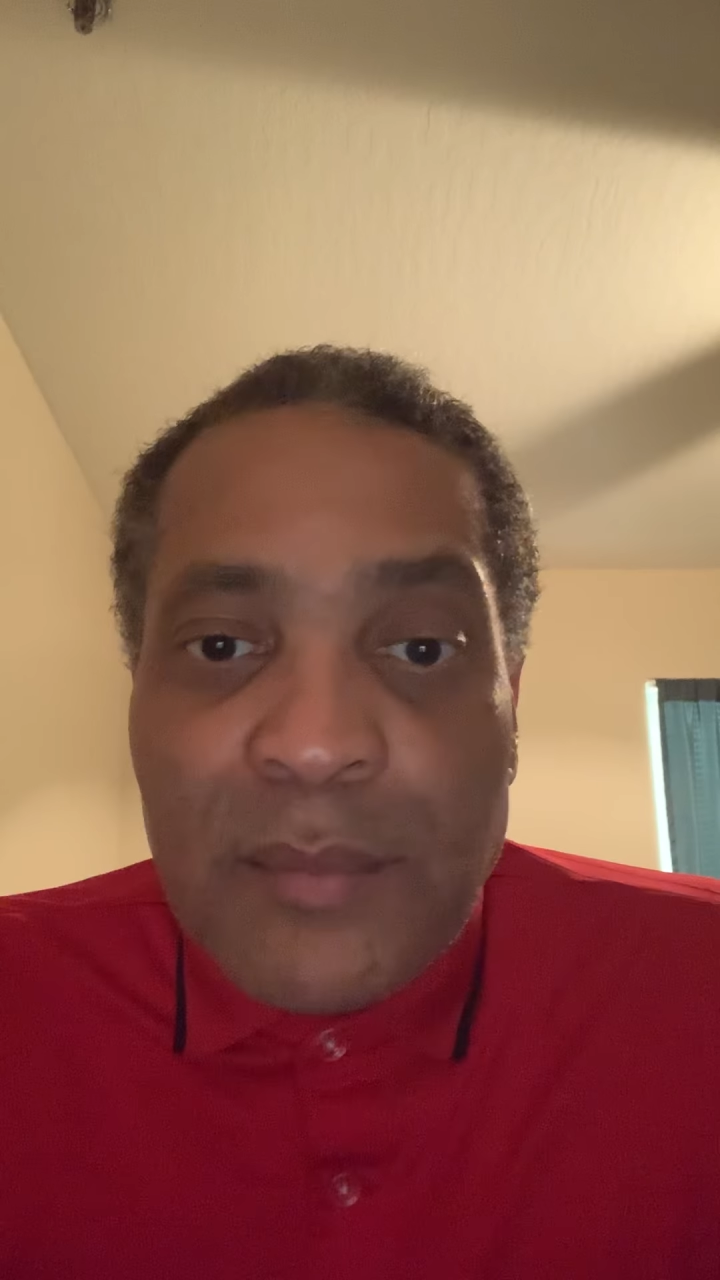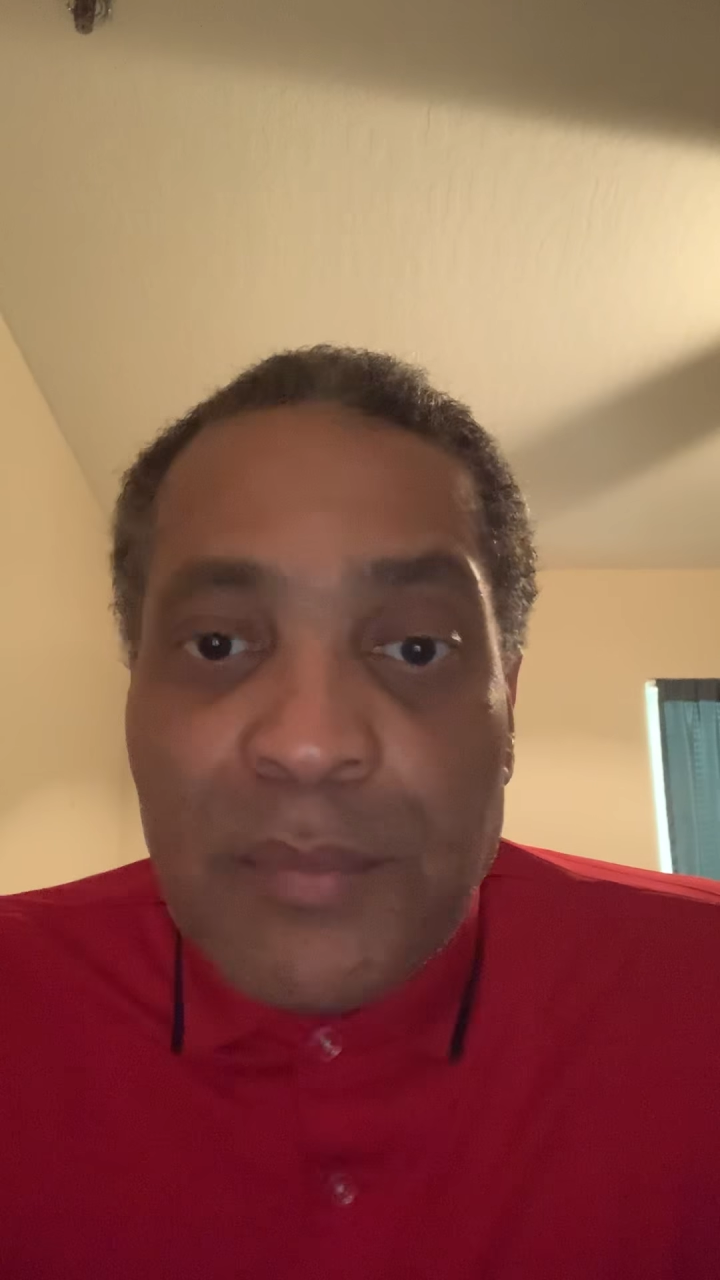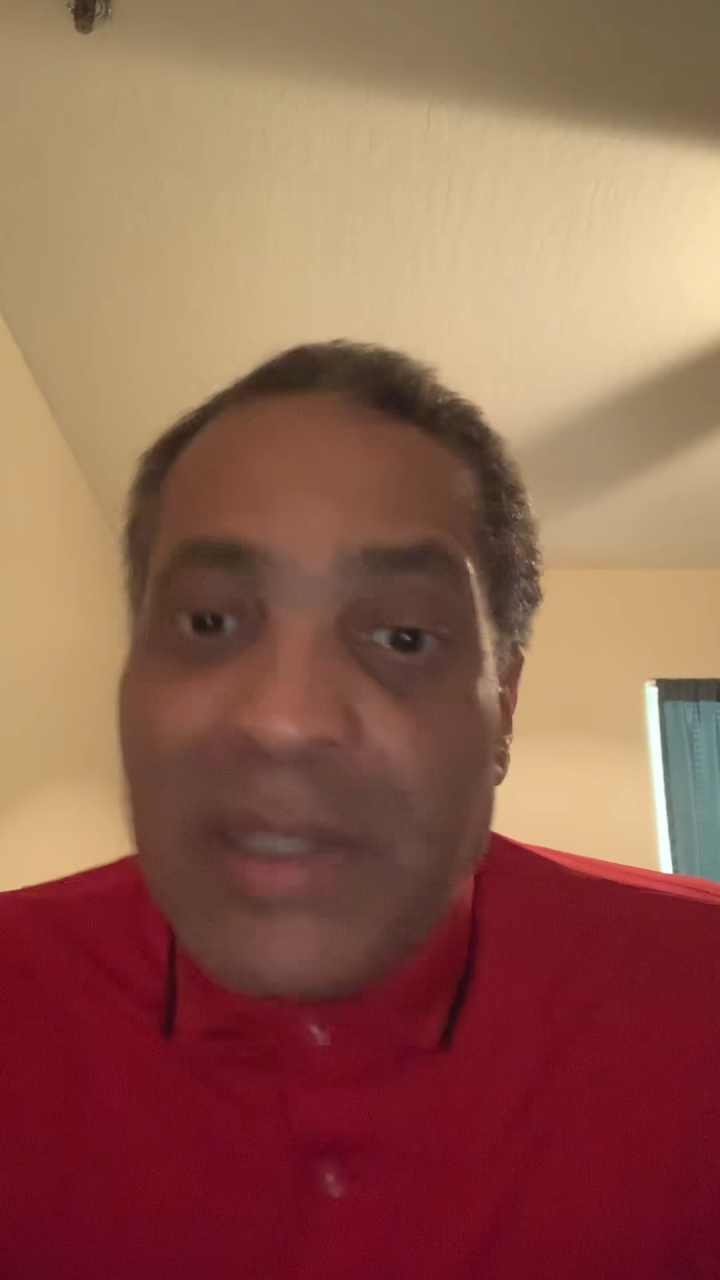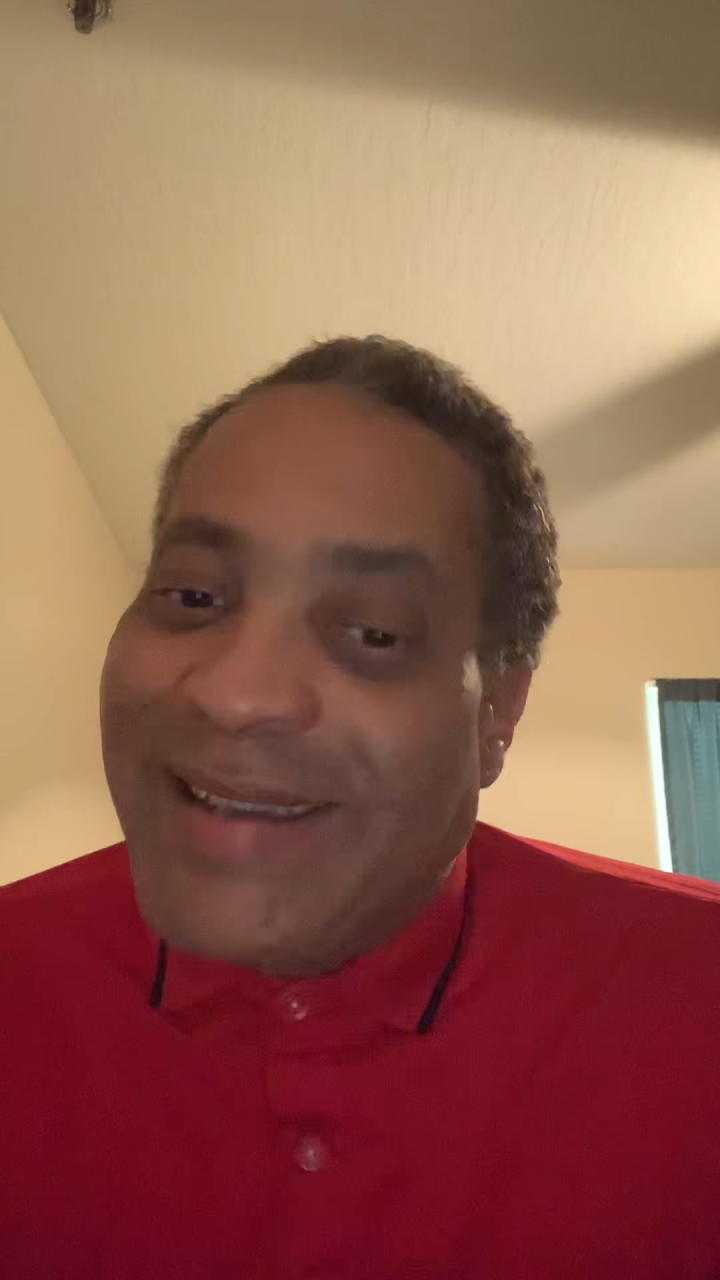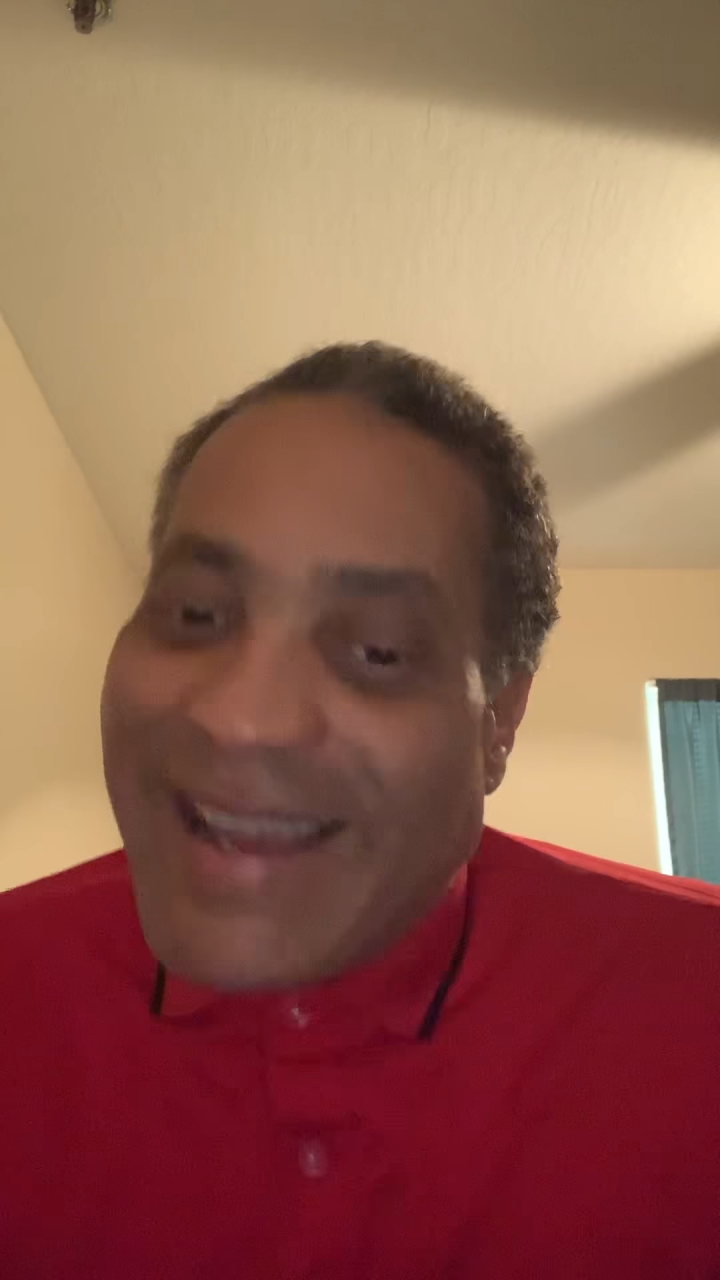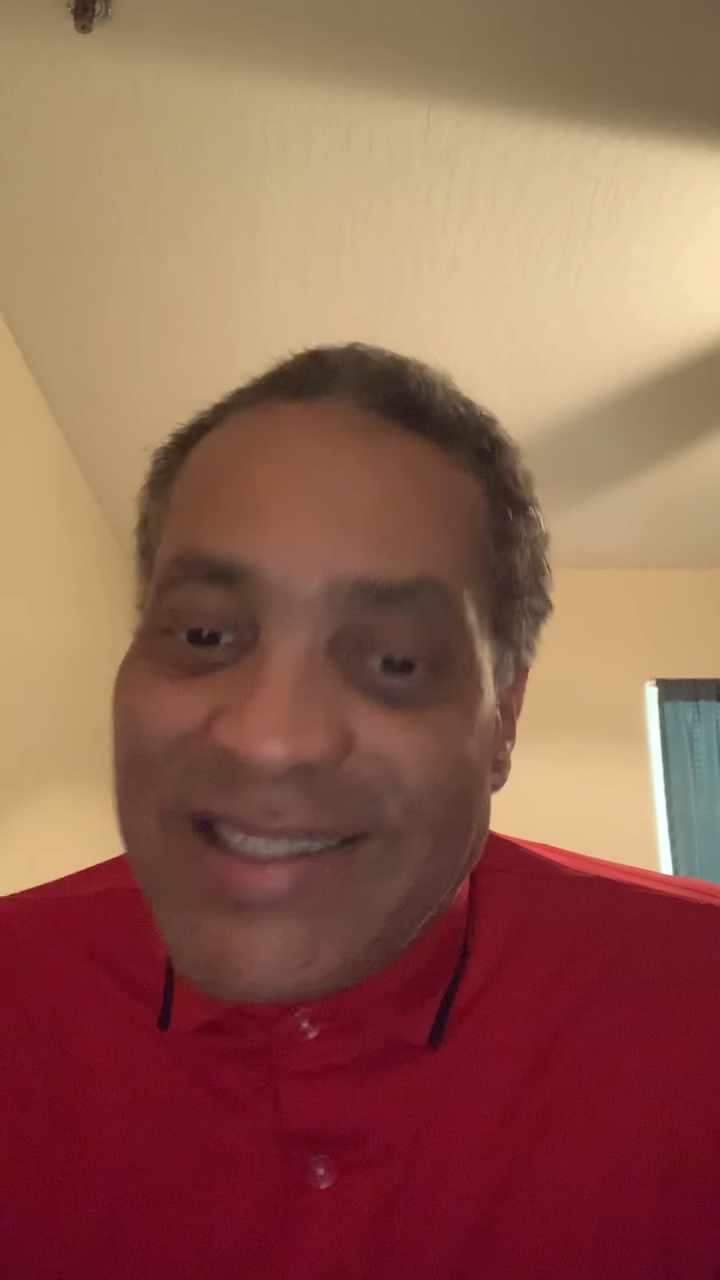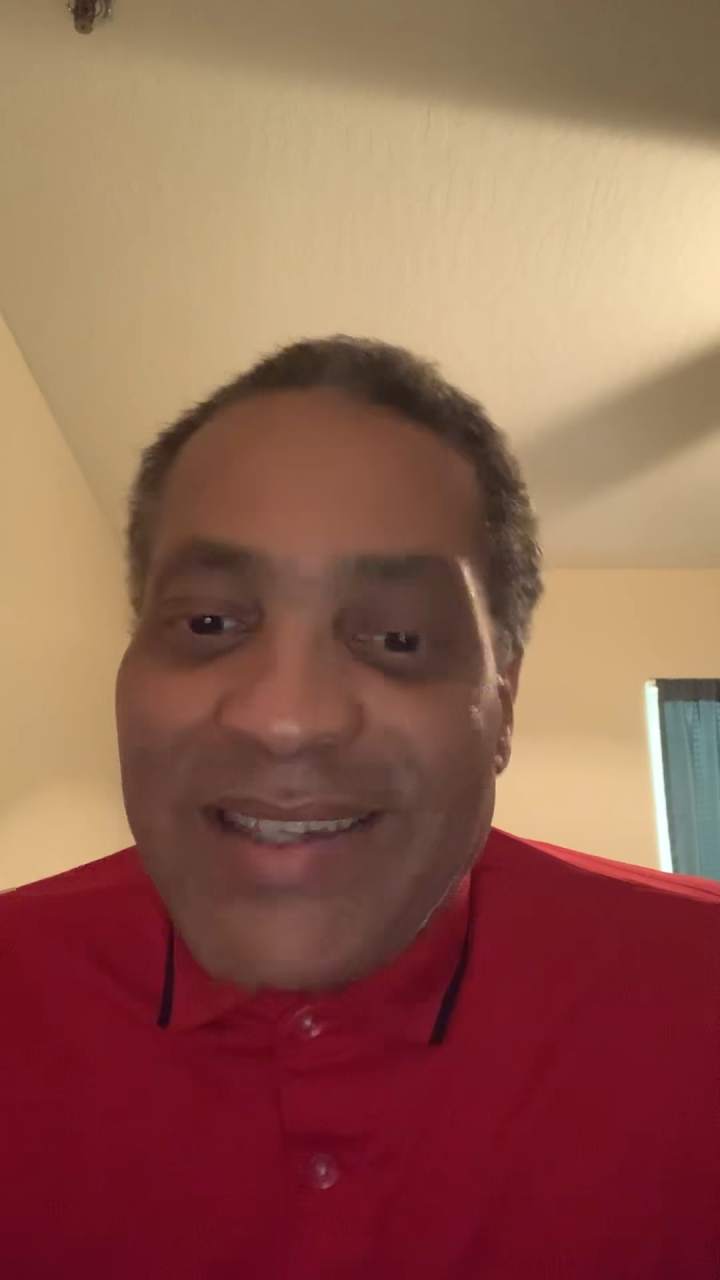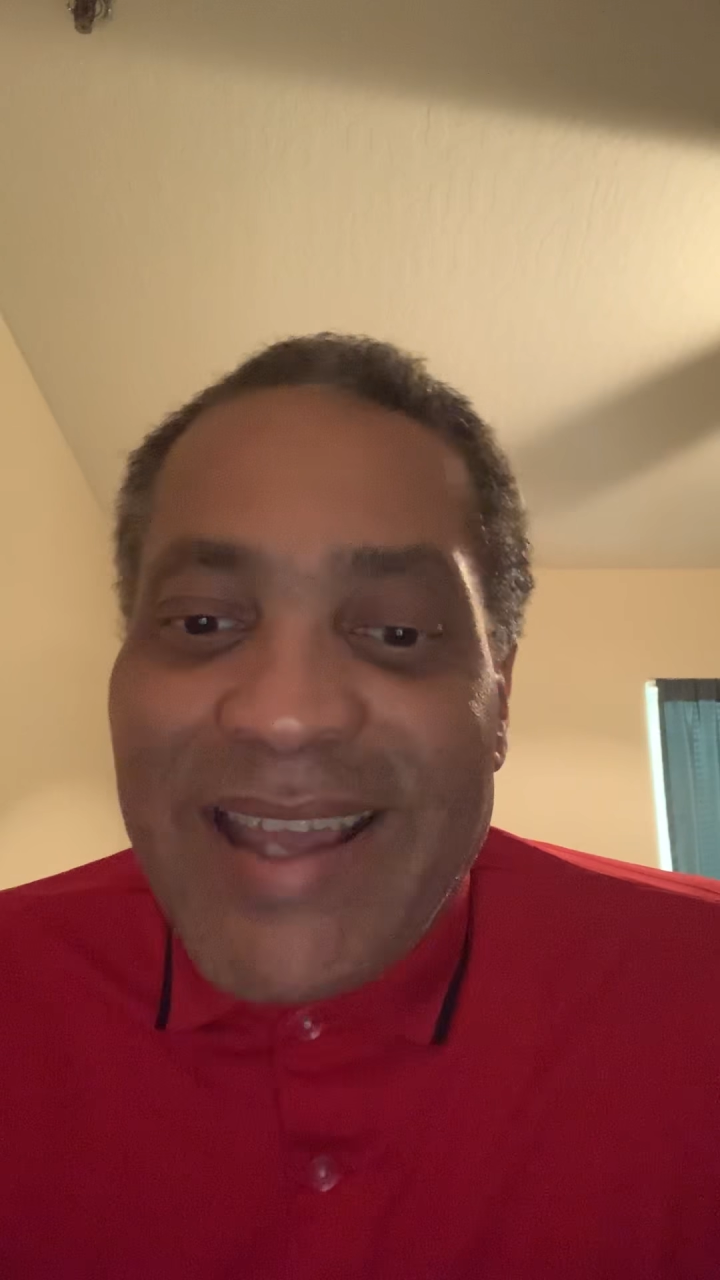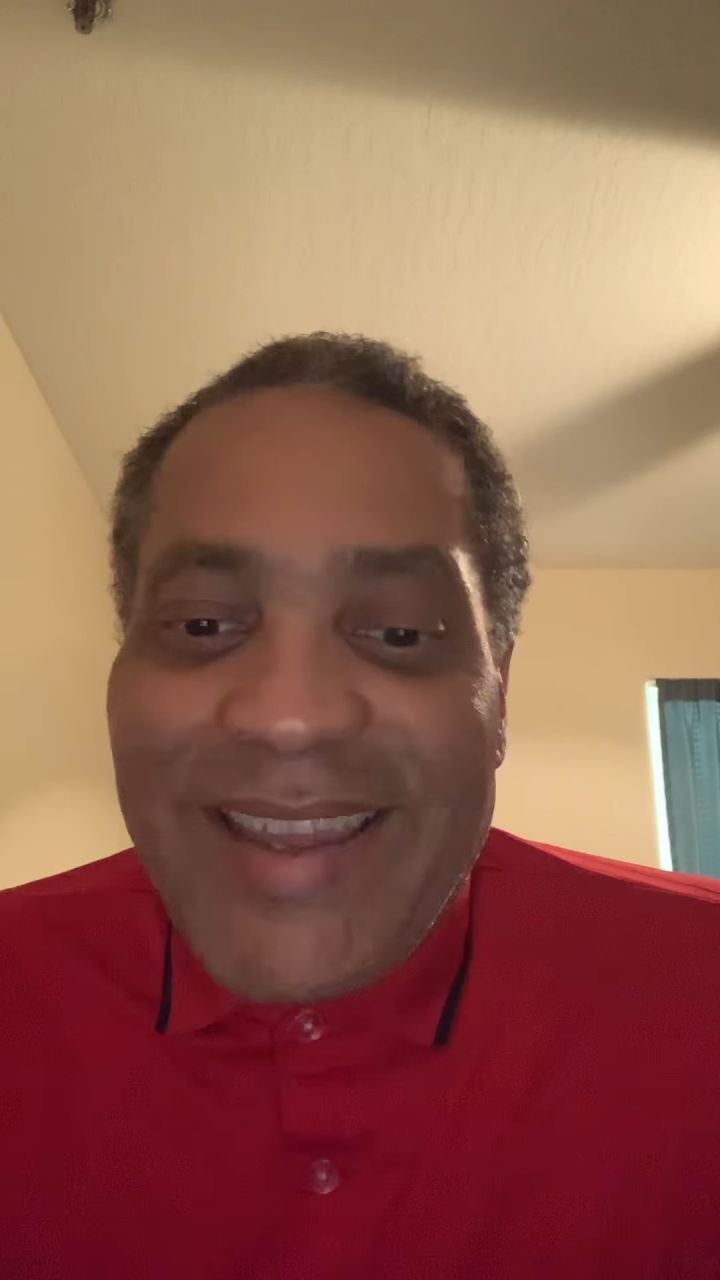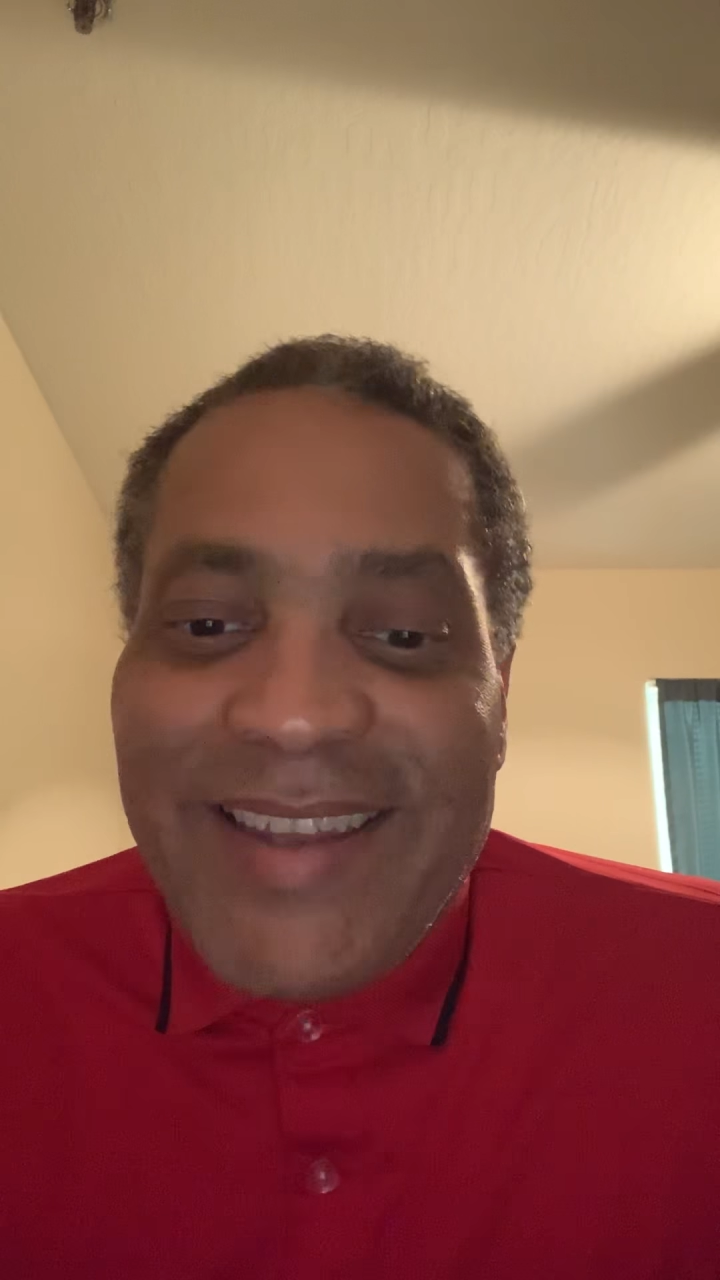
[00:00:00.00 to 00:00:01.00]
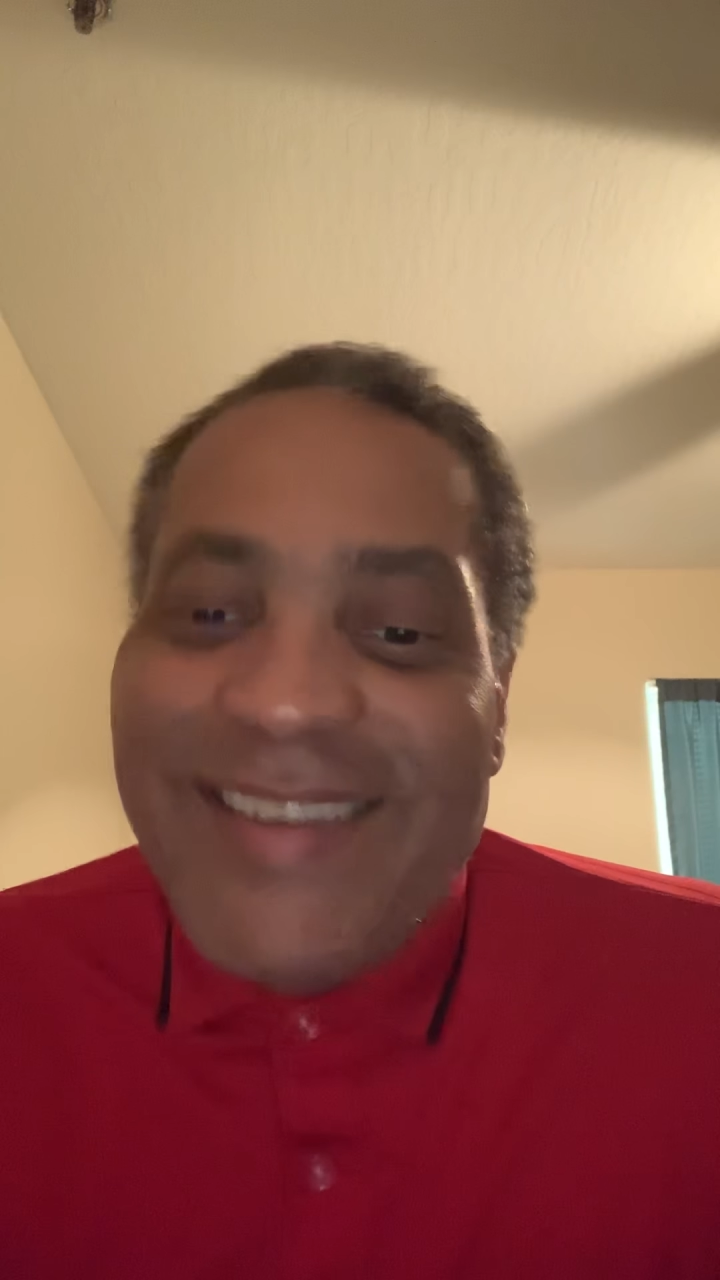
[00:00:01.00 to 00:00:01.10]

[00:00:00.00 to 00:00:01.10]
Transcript: but not today.